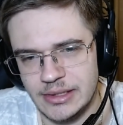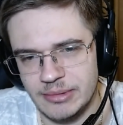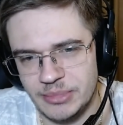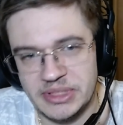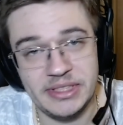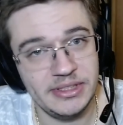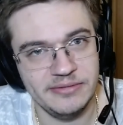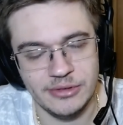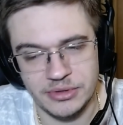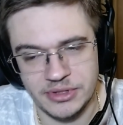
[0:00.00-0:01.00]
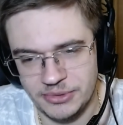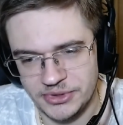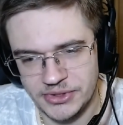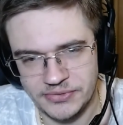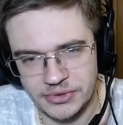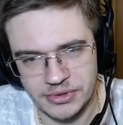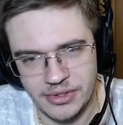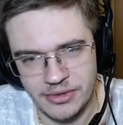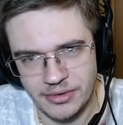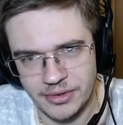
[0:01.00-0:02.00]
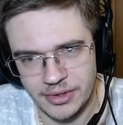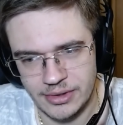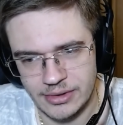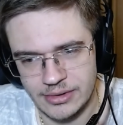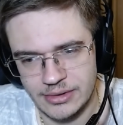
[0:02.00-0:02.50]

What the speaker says: but he devoted himself to other things.